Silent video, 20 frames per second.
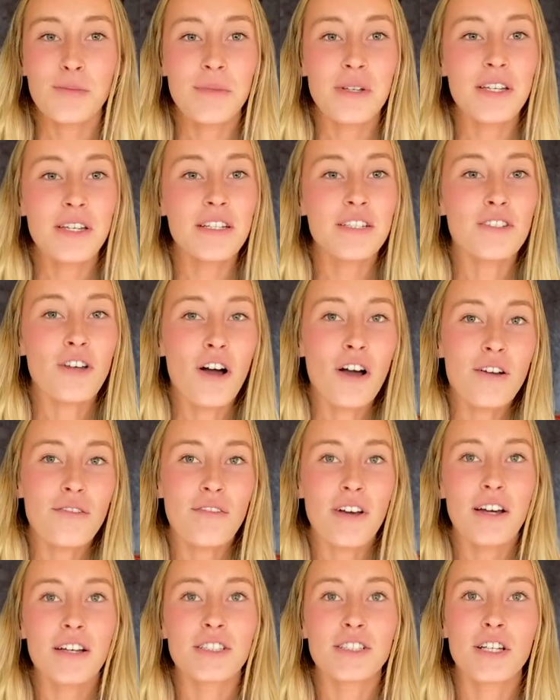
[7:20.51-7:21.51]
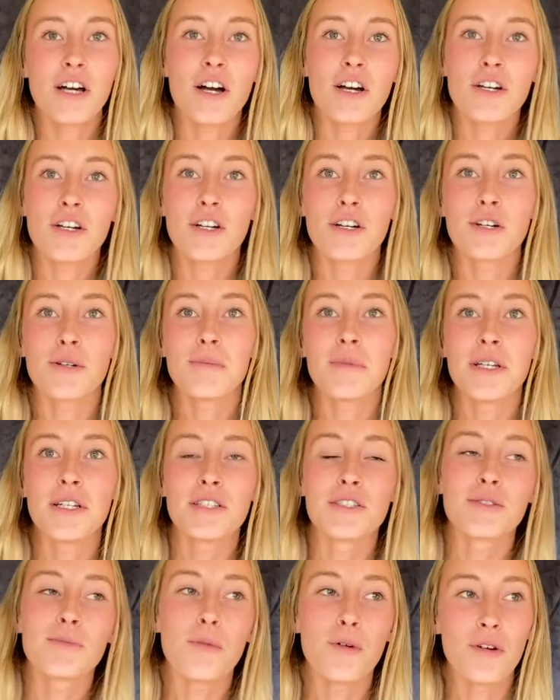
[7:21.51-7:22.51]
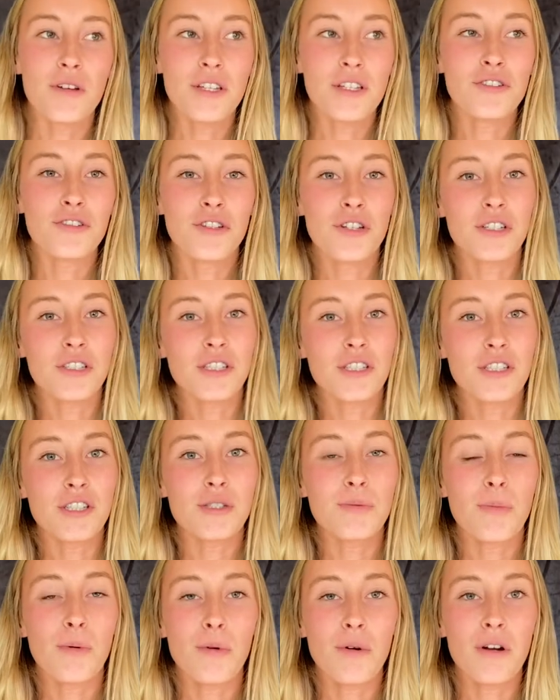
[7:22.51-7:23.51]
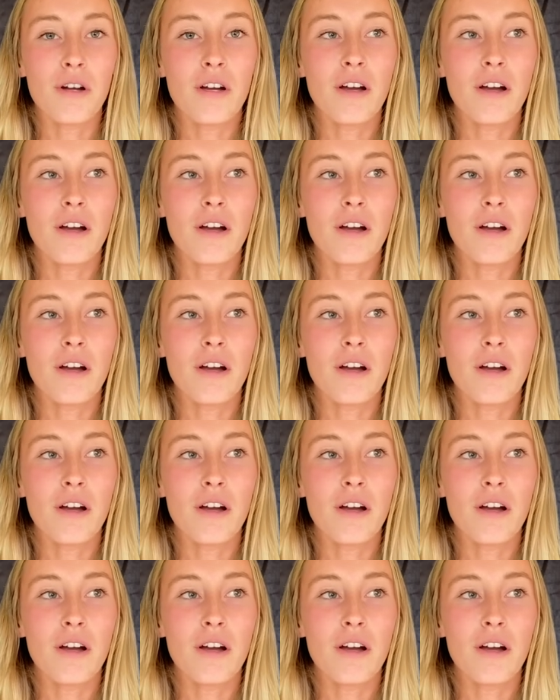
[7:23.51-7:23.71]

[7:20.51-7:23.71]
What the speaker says: me, Saucon Valley Soccer means more than just the sport.